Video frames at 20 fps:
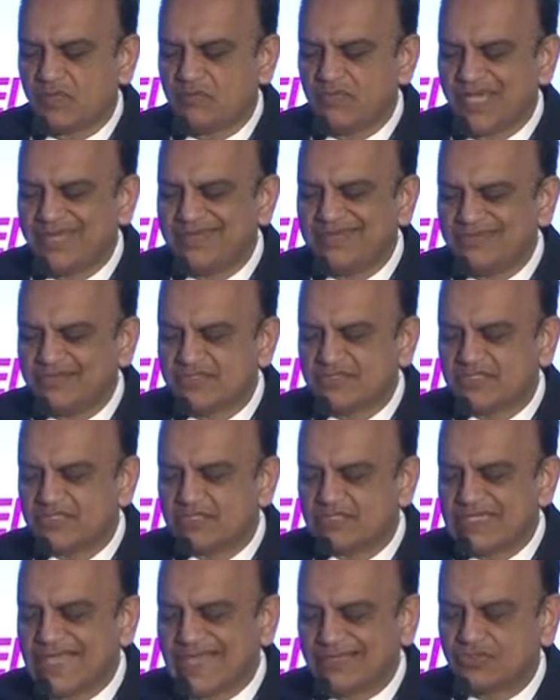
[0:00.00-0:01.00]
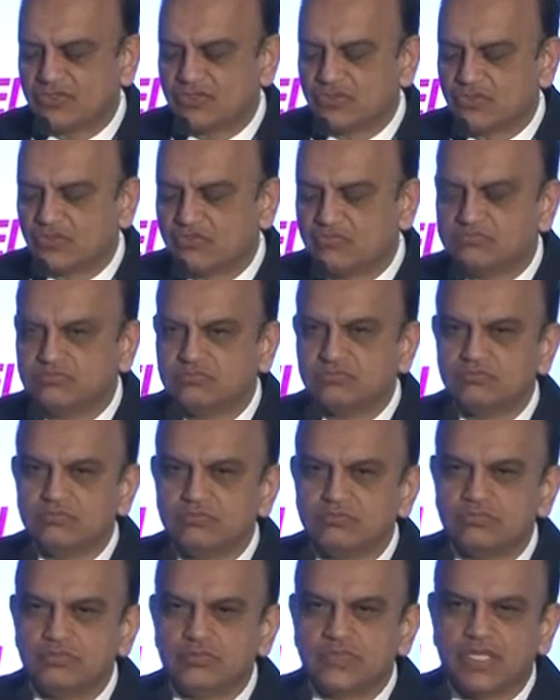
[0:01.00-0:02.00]
My interest is not to
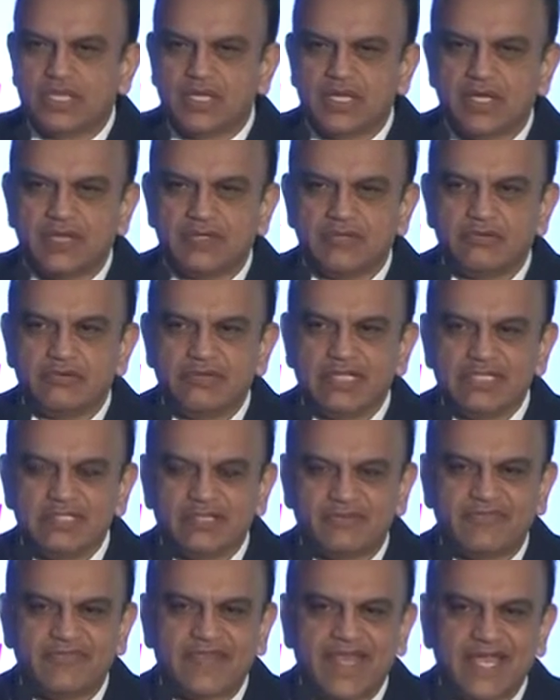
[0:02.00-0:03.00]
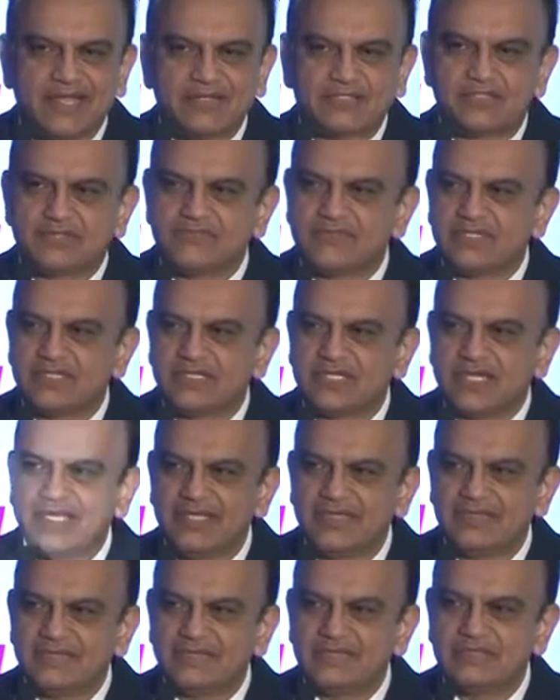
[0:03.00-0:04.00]
grill the facts of the
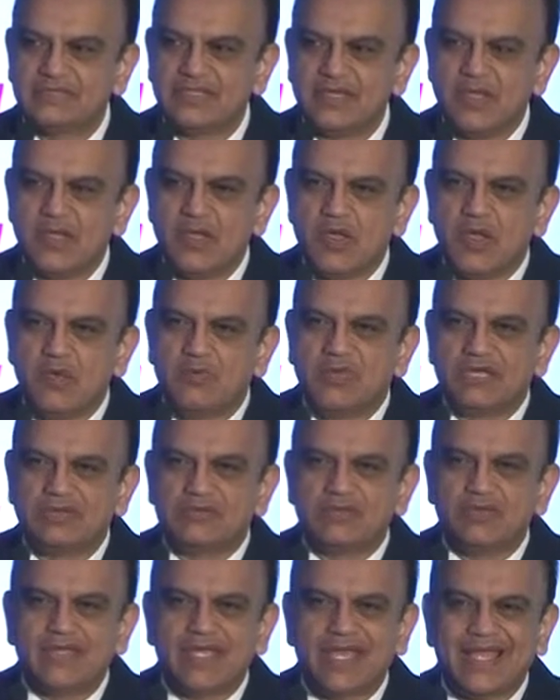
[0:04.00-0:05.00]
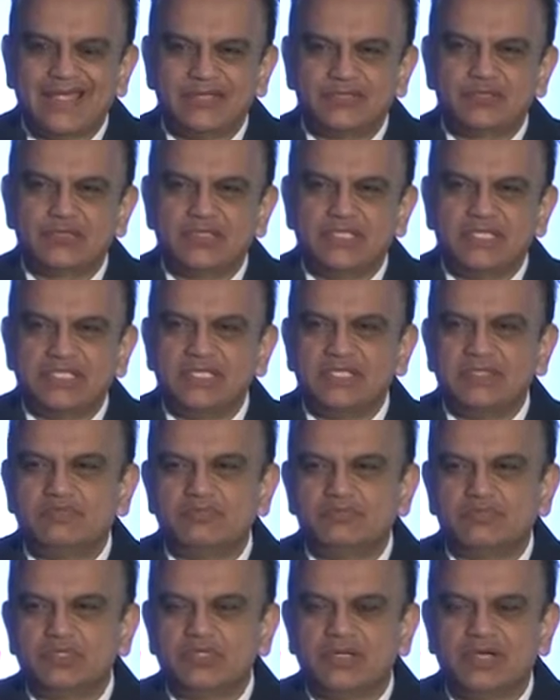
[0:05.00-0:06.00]
case, but actually
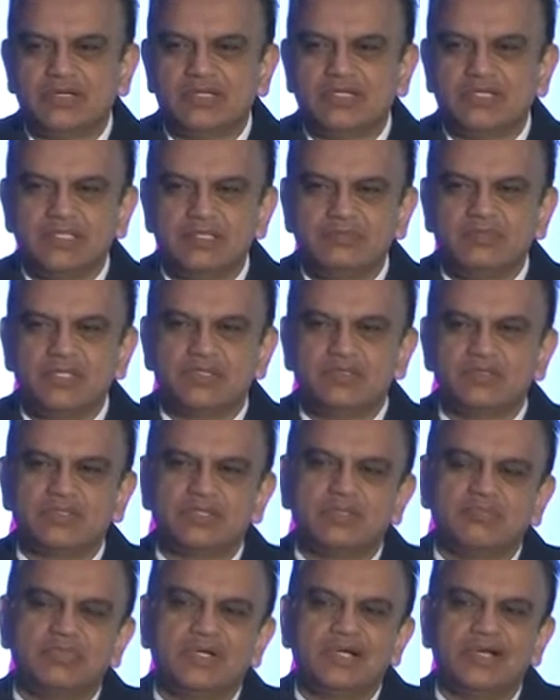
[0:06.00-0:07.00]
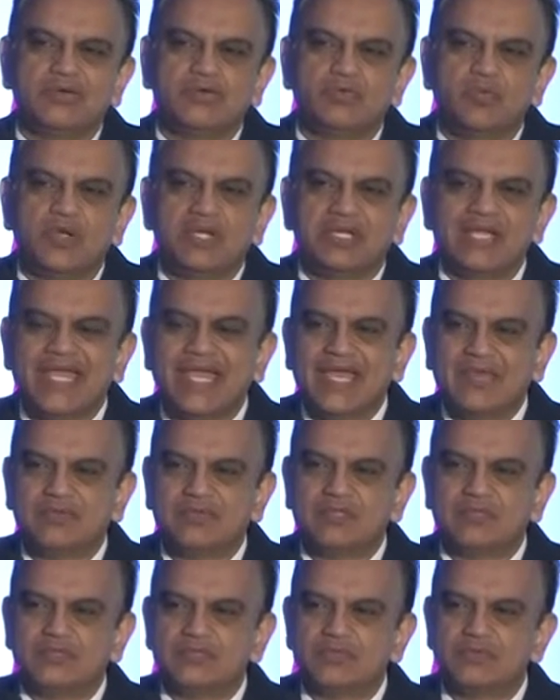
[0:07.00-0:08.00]
talk a little bit about what
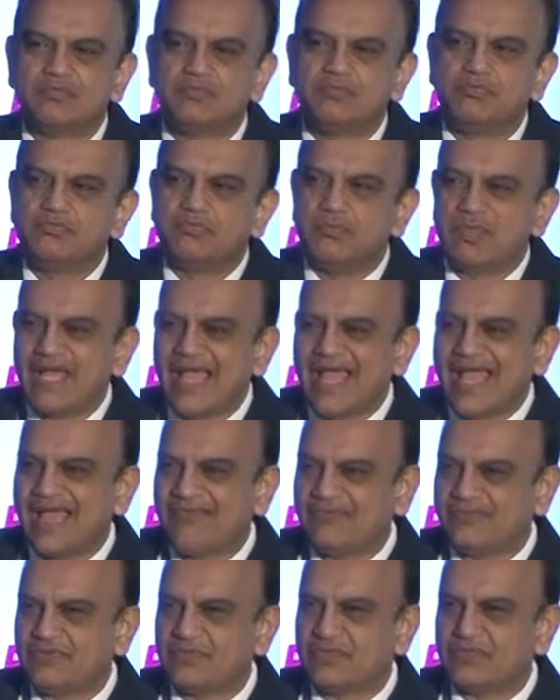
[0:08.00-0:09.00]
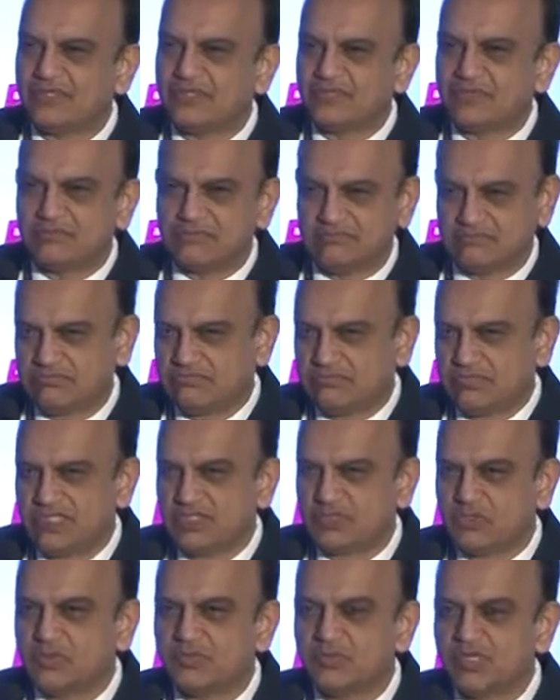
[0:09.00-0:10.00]
happens after
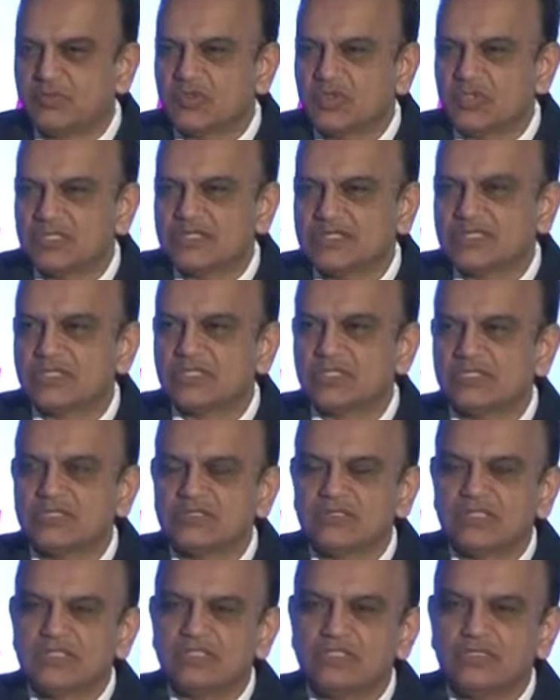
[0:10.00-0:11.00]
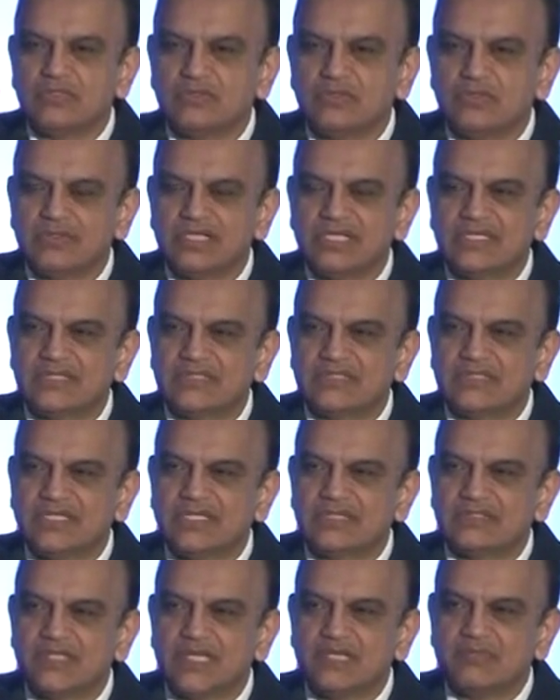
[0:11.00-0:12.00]
the Supreme Court decision in the United
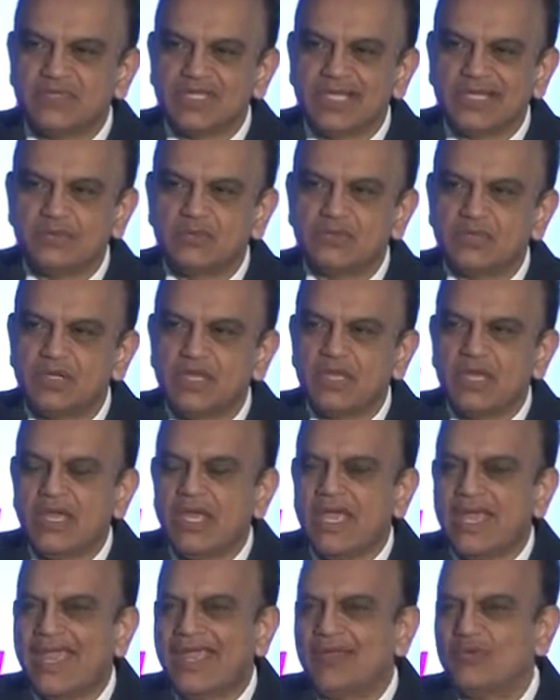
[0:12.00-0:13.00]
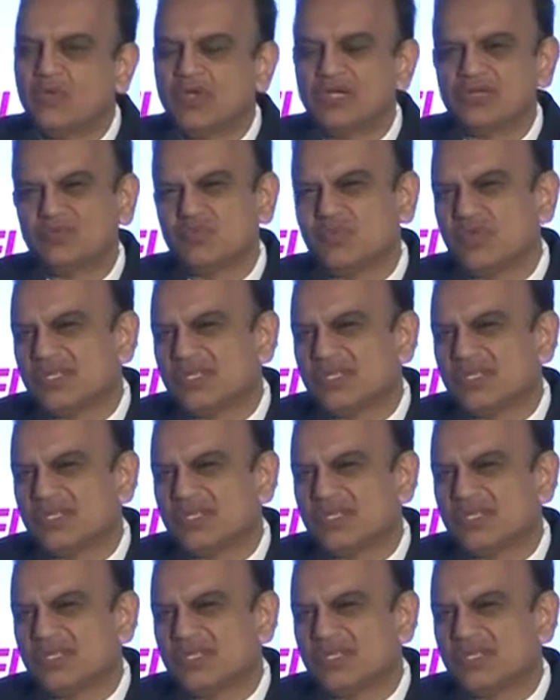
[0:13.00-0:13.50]
States came down, and what